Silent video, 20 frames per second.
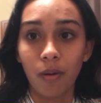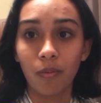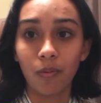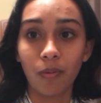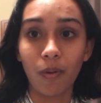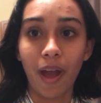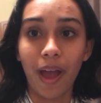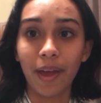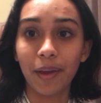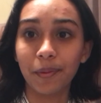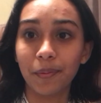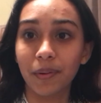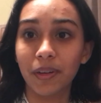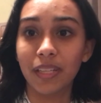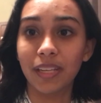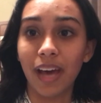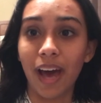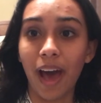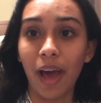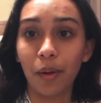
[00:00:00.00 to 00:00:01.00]
right
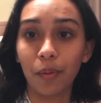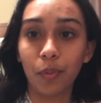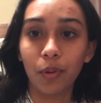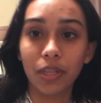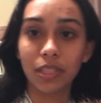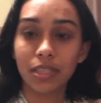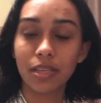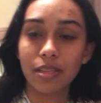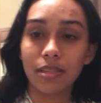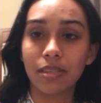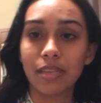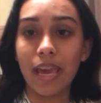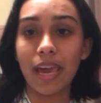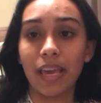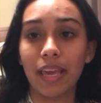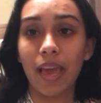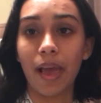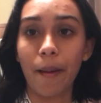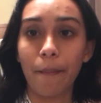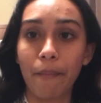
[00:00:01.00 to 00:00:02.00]
when I was
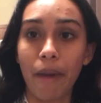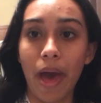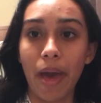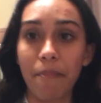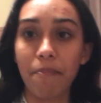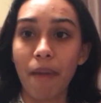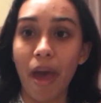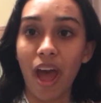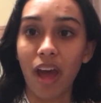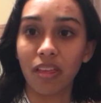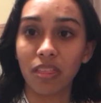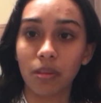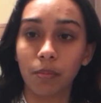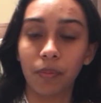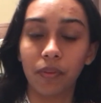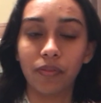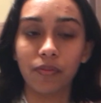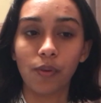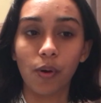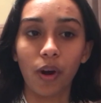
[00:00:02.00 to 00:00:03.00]
taking my bath
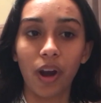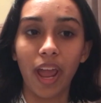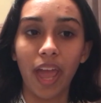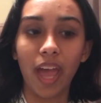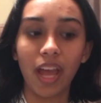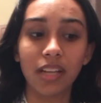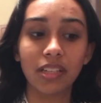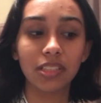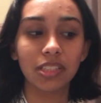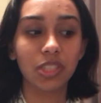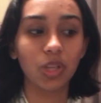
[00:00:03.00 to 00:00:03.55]
beforehand.